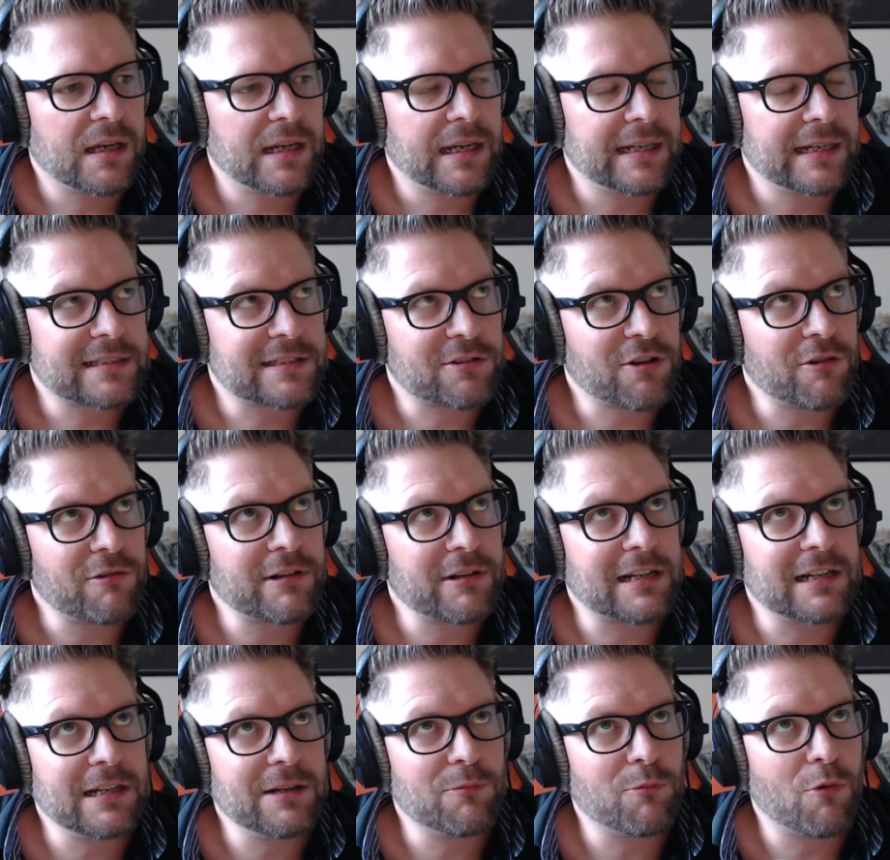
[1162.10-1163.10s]

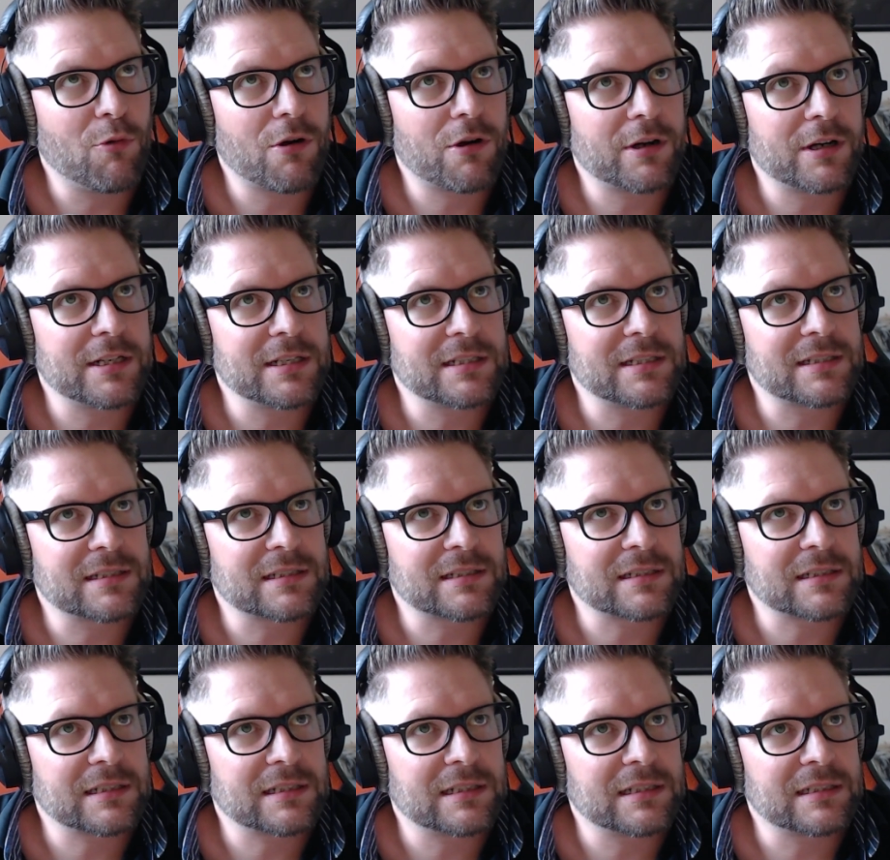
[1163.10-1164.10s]
Historically, war
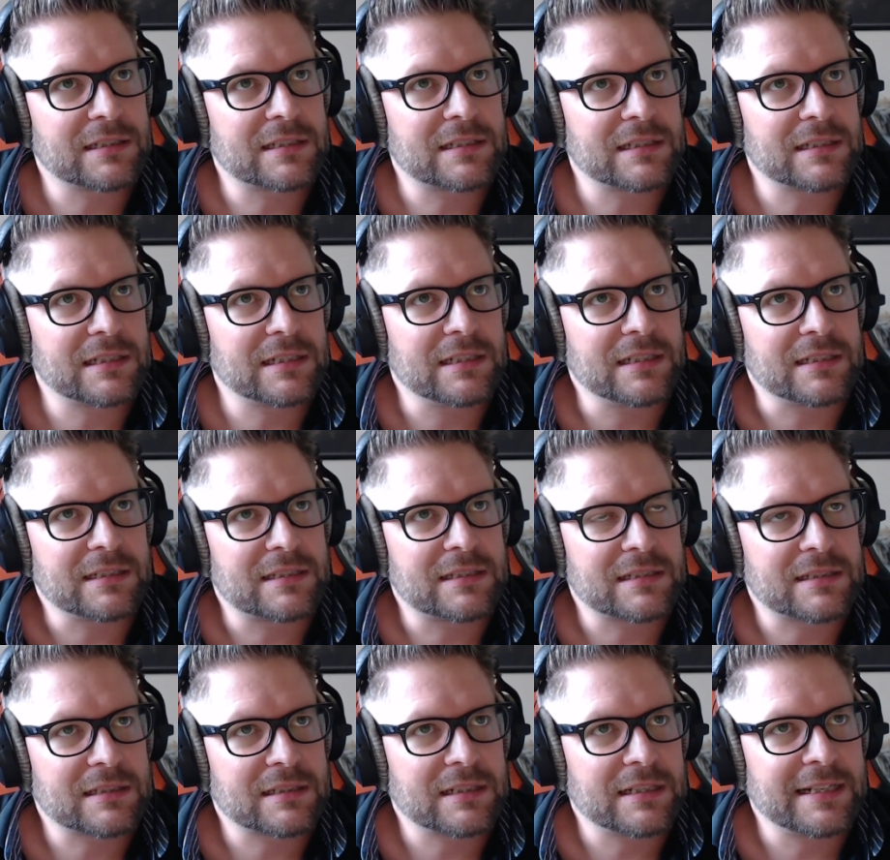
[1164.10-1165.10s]
is
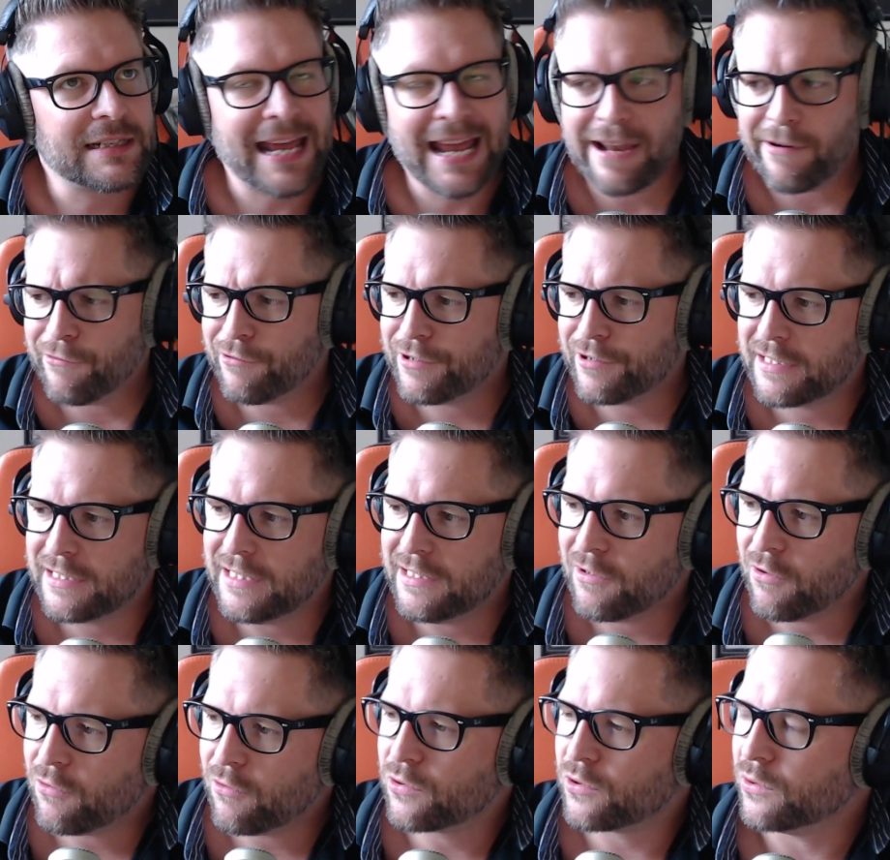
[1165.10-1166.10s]
inherently
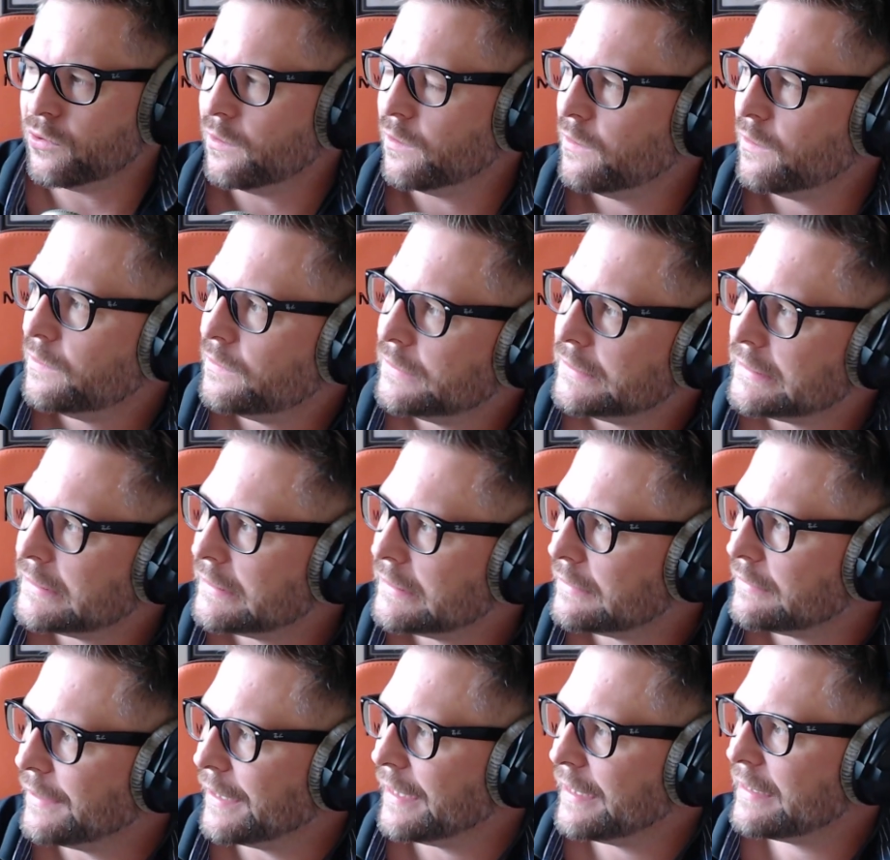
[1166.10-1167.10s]
local,
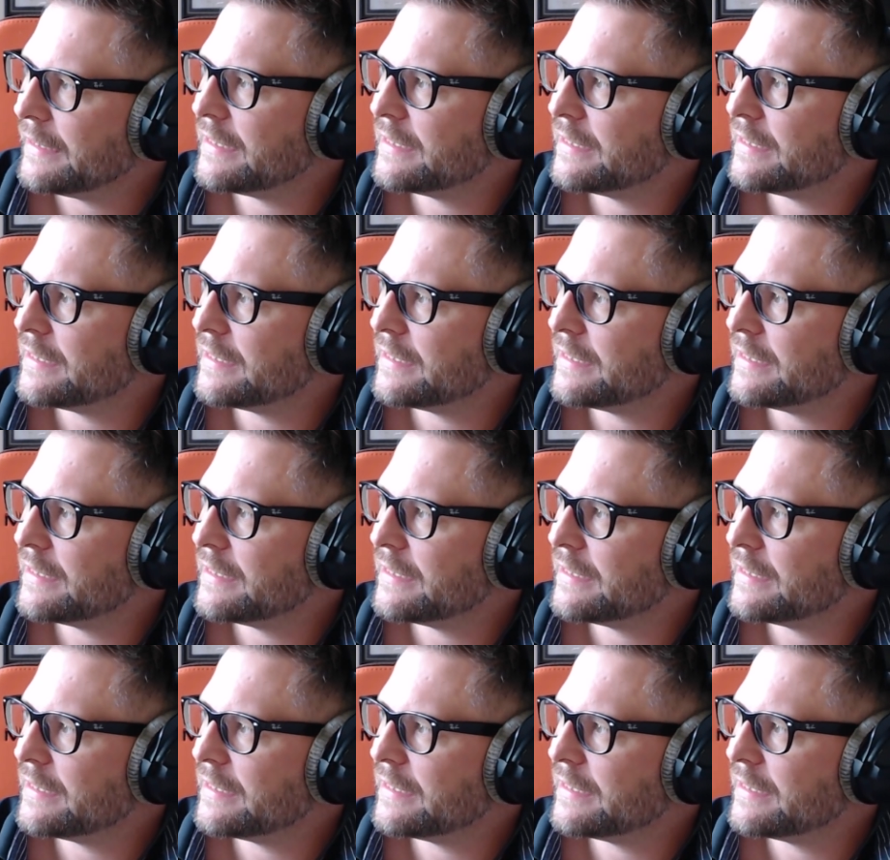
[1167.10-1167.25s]
right?